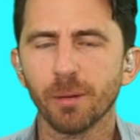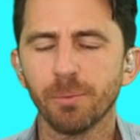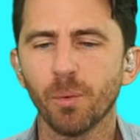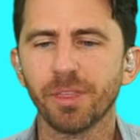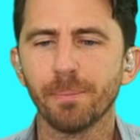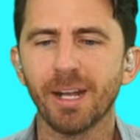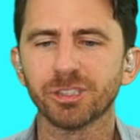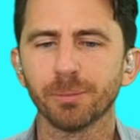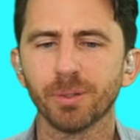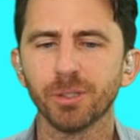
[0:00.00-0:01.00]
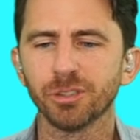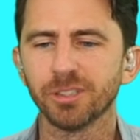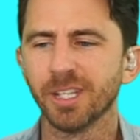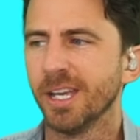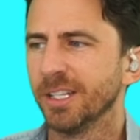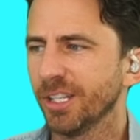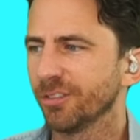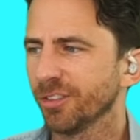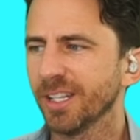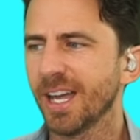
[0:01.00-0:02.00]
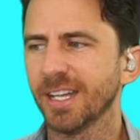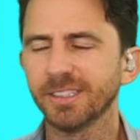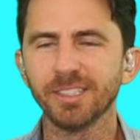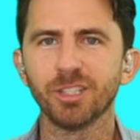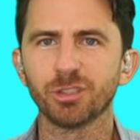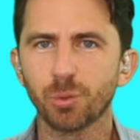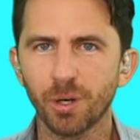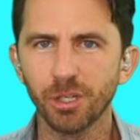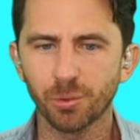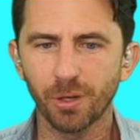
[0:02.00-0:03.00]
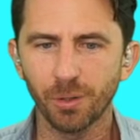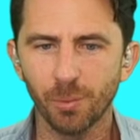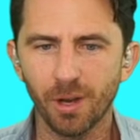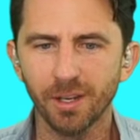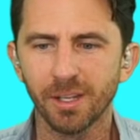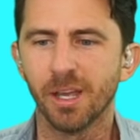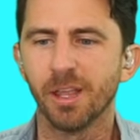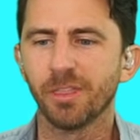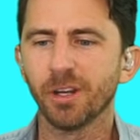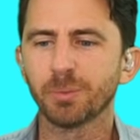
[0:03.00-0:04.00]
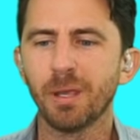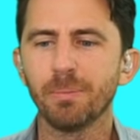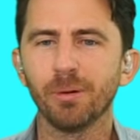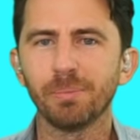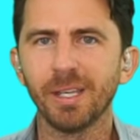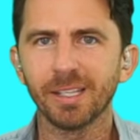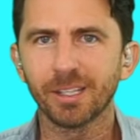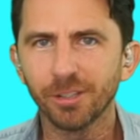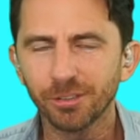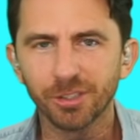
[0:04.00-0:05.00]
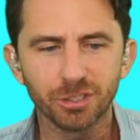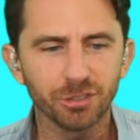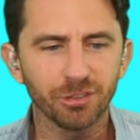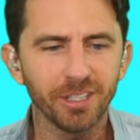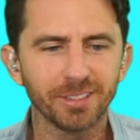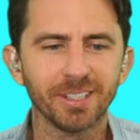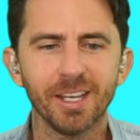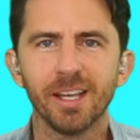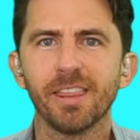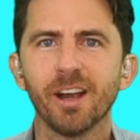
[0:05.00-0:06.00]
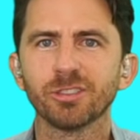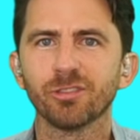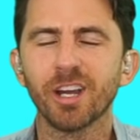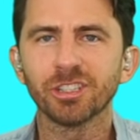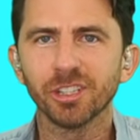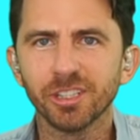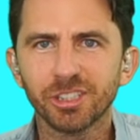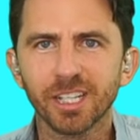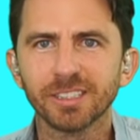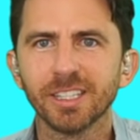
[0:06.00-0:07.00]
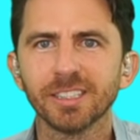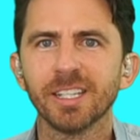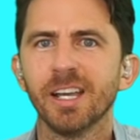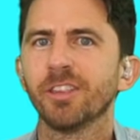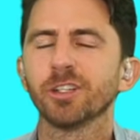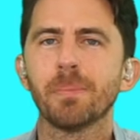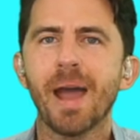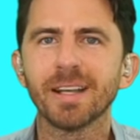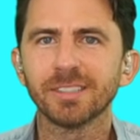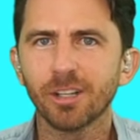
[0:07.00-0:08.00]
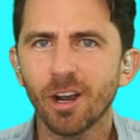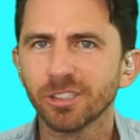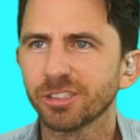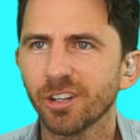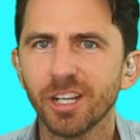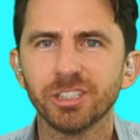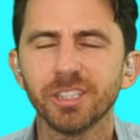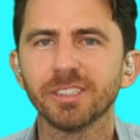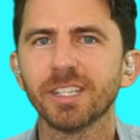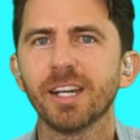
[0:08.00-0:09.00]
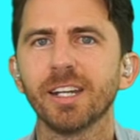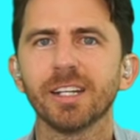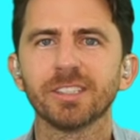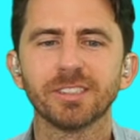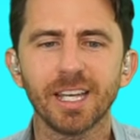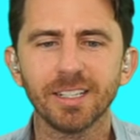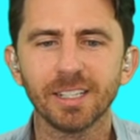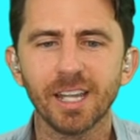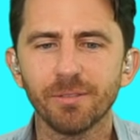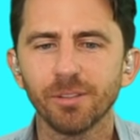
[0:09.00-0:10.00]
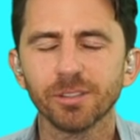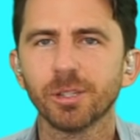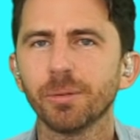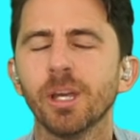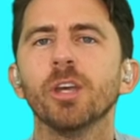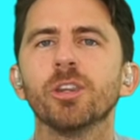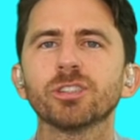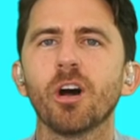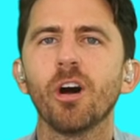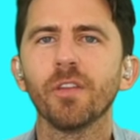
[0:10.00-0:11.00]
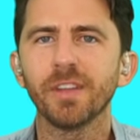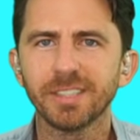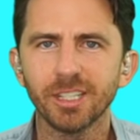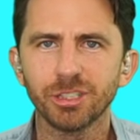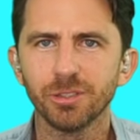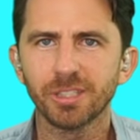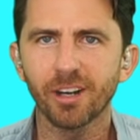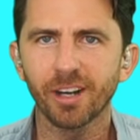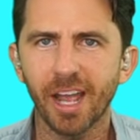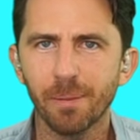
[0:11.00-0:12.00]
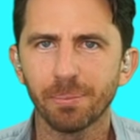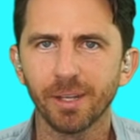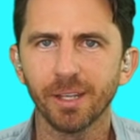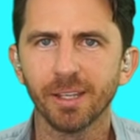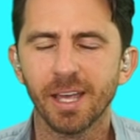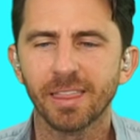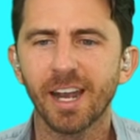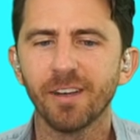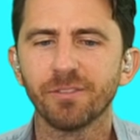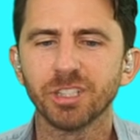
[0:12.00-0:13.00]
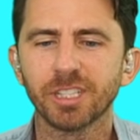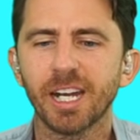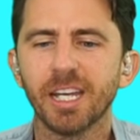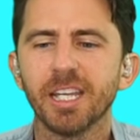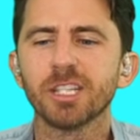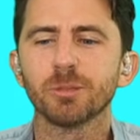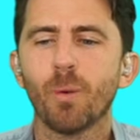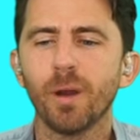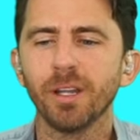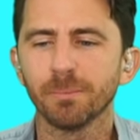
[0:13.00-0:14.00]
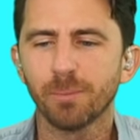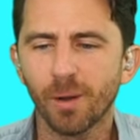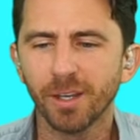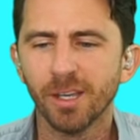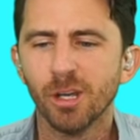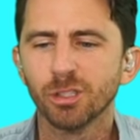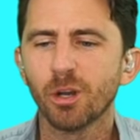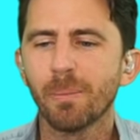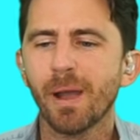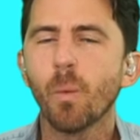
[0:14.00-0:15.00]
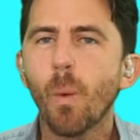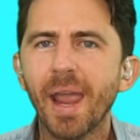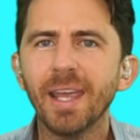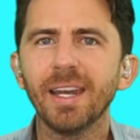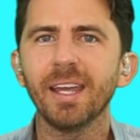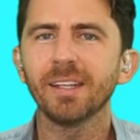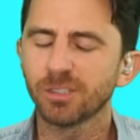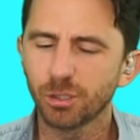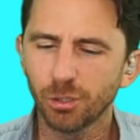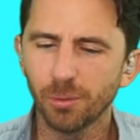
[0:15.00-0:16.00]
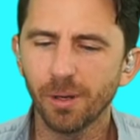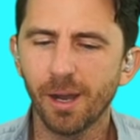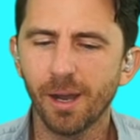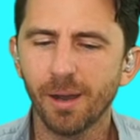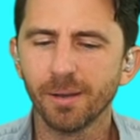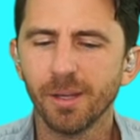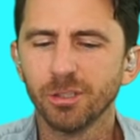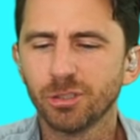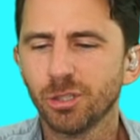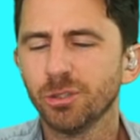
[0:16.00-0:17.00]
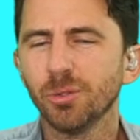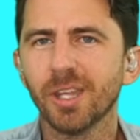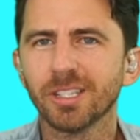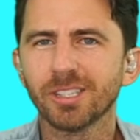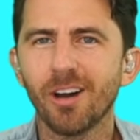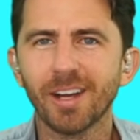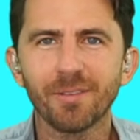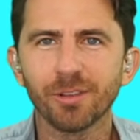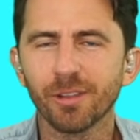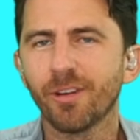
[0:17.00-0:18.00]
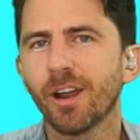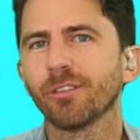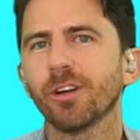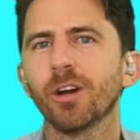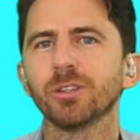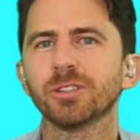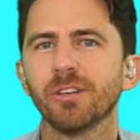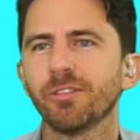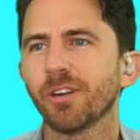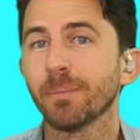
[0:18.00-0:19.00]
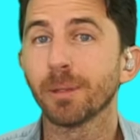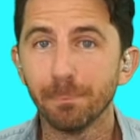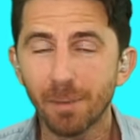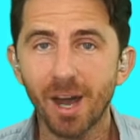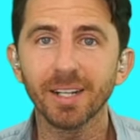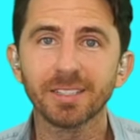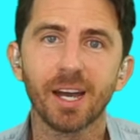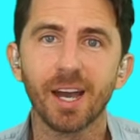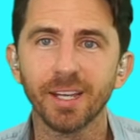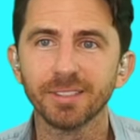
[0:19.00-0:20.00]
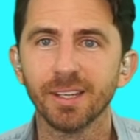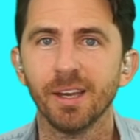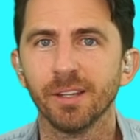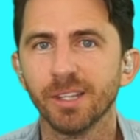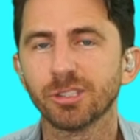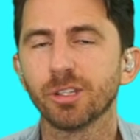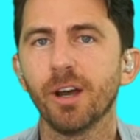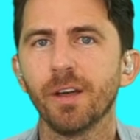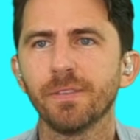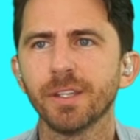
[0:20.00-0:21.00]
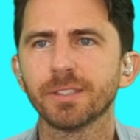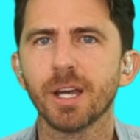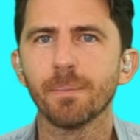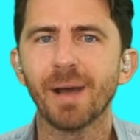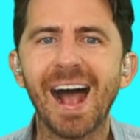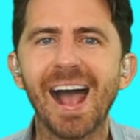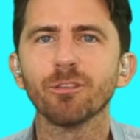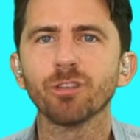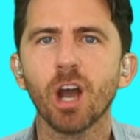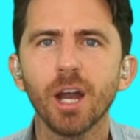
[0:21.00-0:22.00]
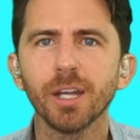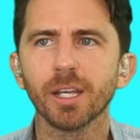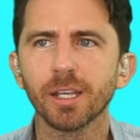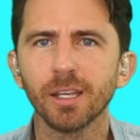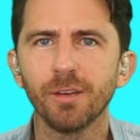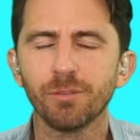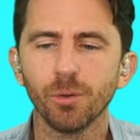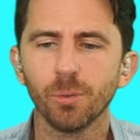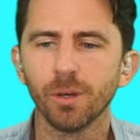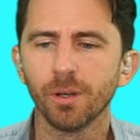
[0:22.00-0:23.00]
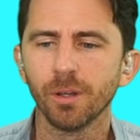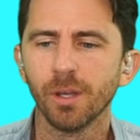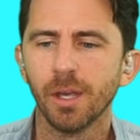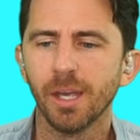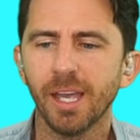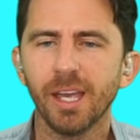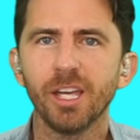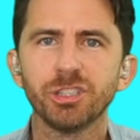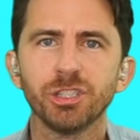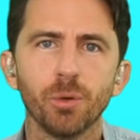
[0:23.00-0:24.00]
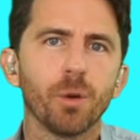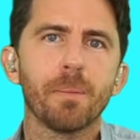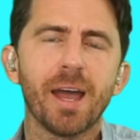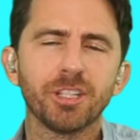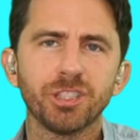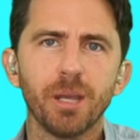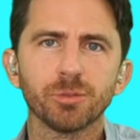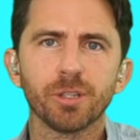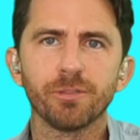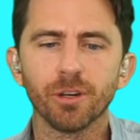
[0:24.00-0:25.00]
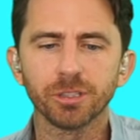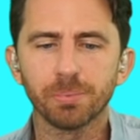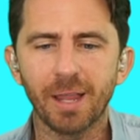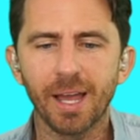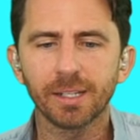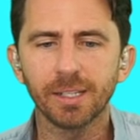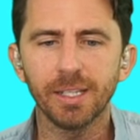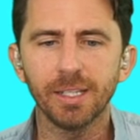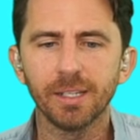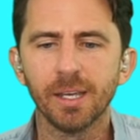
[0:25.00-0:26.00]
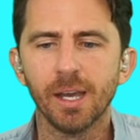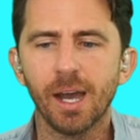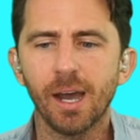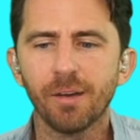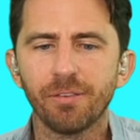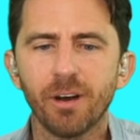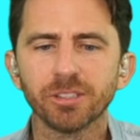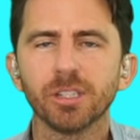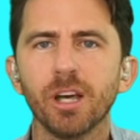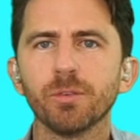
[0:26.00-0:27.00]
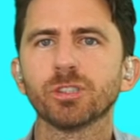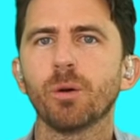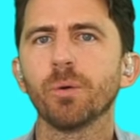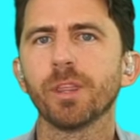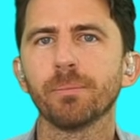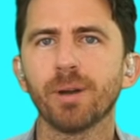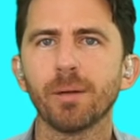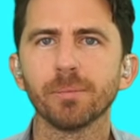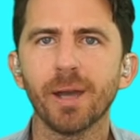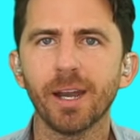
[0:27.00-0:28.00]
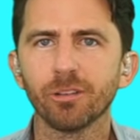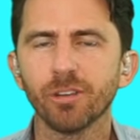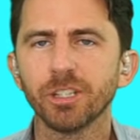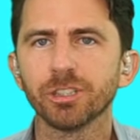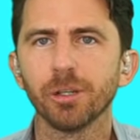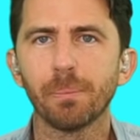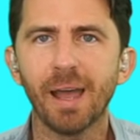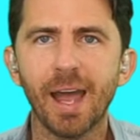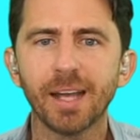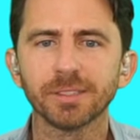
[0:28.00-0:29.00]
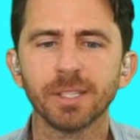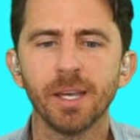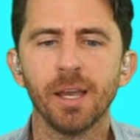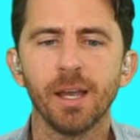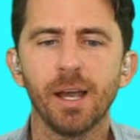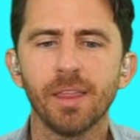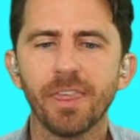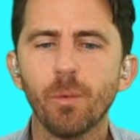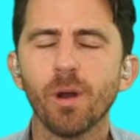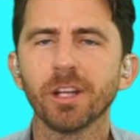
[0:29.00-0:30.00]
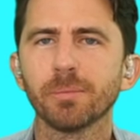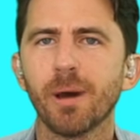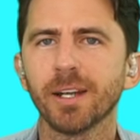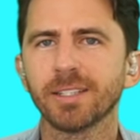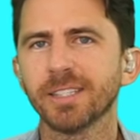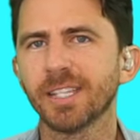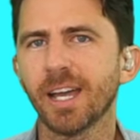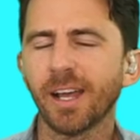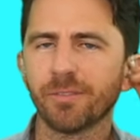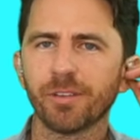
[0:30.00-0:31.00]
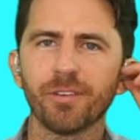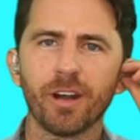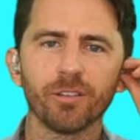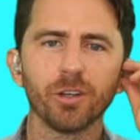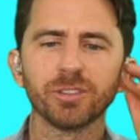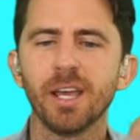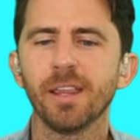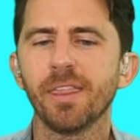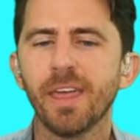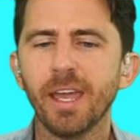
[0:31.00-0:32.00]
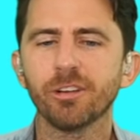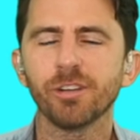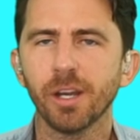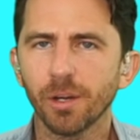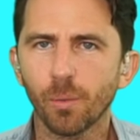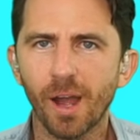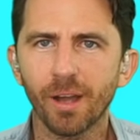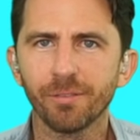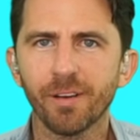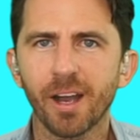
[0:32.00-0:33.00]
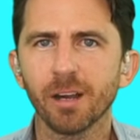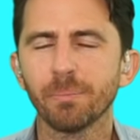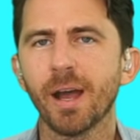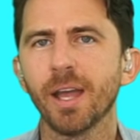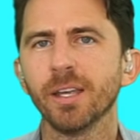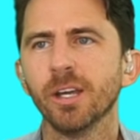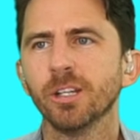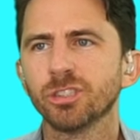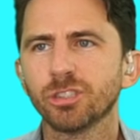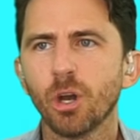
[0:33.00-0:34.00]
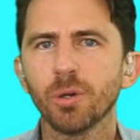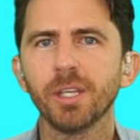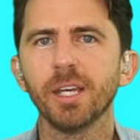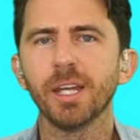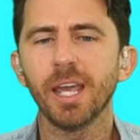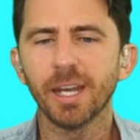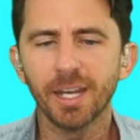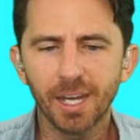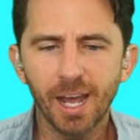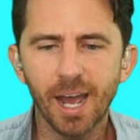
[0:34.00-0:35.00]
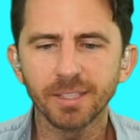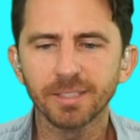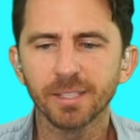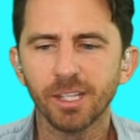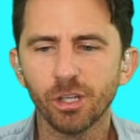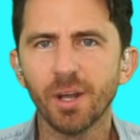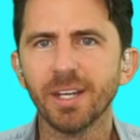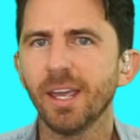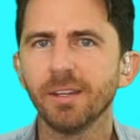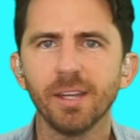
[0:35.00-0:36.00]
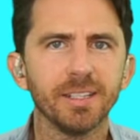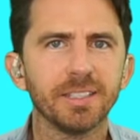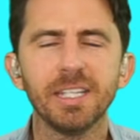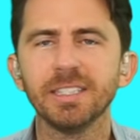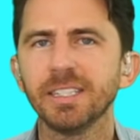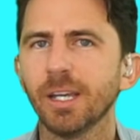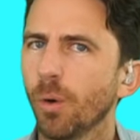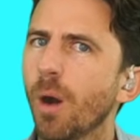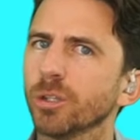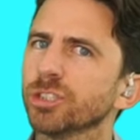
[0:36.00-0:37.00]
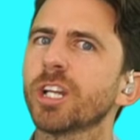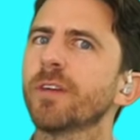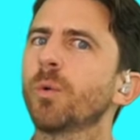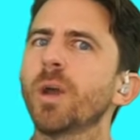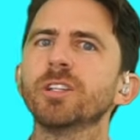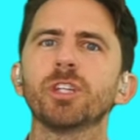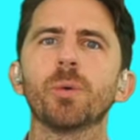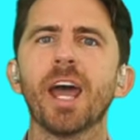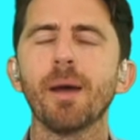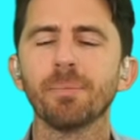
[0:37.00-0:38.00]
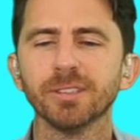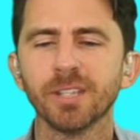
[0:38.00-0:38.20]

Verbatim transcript: But what The Bachelor producers didn't realize is it's 2021, there's people being killed in the streets, there's racial injustice, there's mass incarcerations on an extended level. To, there's all these issues that are happening that have just kind of hit this boiling point. So by waiting to, uh, uh, to do this on after the final rose for them to monetize this uh, this um, ironic, if you will, issue where Matt James, the first black lead, uh, falls in love with someone with a problematic racial past. Uh, they wanted to monetize that, and after the final rose, they created a wildfire by stoking it and not, you know, in in teasing it. Well, we're just gonna have to wait and see what happens.